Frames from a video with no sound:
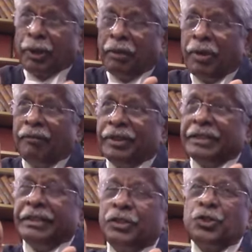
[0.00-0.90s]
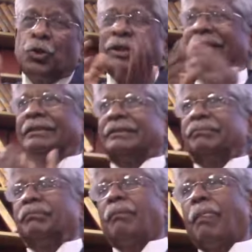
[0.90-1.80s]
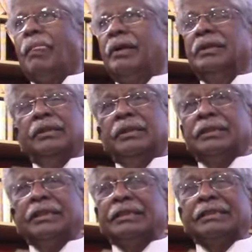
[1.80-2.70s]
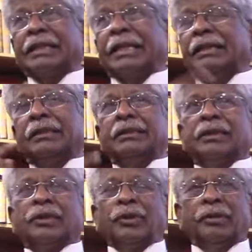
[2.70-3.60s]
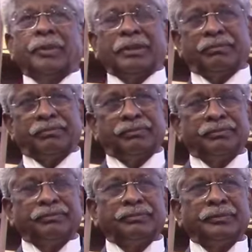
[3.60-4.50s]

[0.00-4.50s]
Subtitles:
also prima facie show this. This is the second requirement.